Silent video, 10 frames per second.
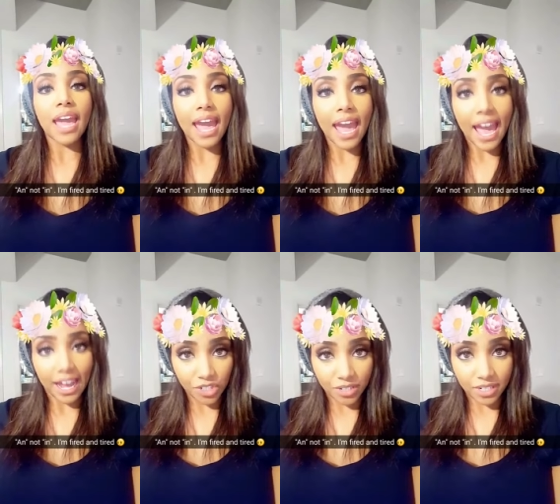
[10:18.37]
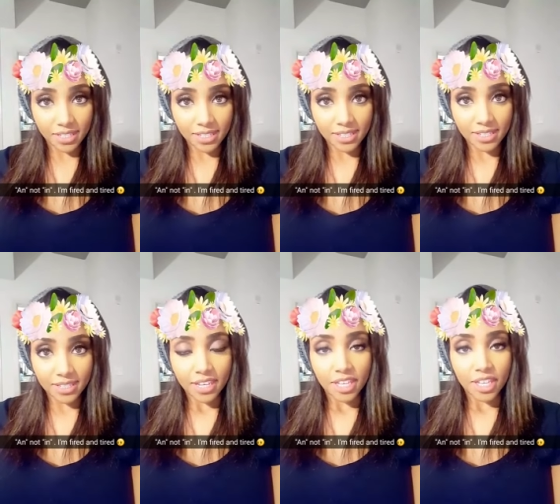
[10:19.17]
actress,
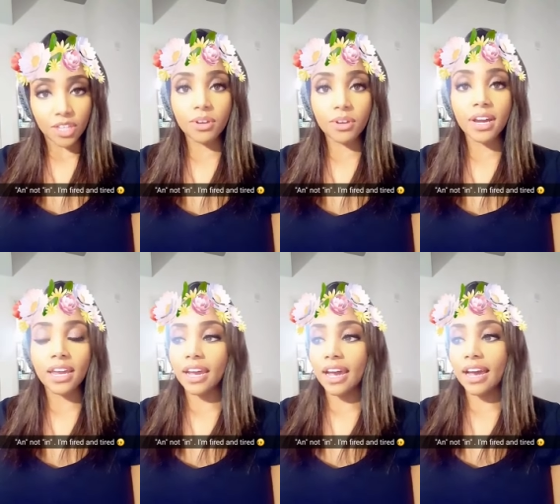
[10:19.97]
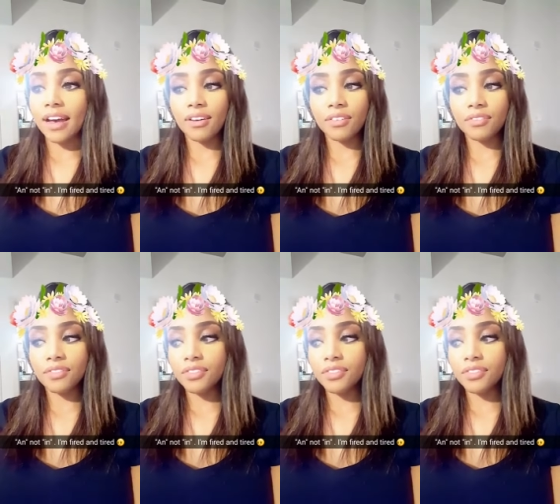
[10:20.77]
you got to have